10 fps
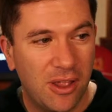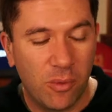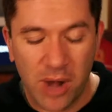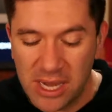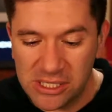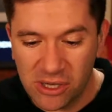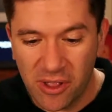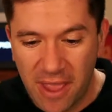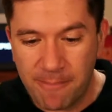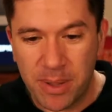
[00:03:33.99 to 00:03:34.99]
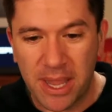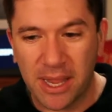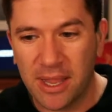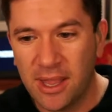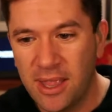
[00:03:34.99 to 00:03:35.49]
When I saw that
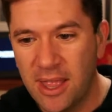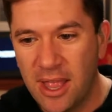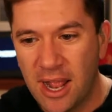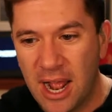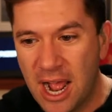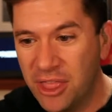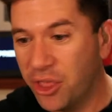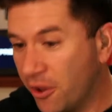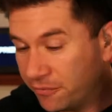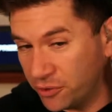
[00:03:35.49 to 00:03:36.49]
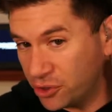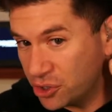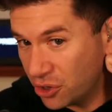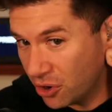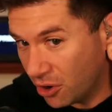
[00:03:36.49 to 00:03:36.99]
pick, I thought for
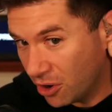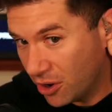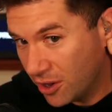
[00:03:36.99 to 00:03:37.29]
sure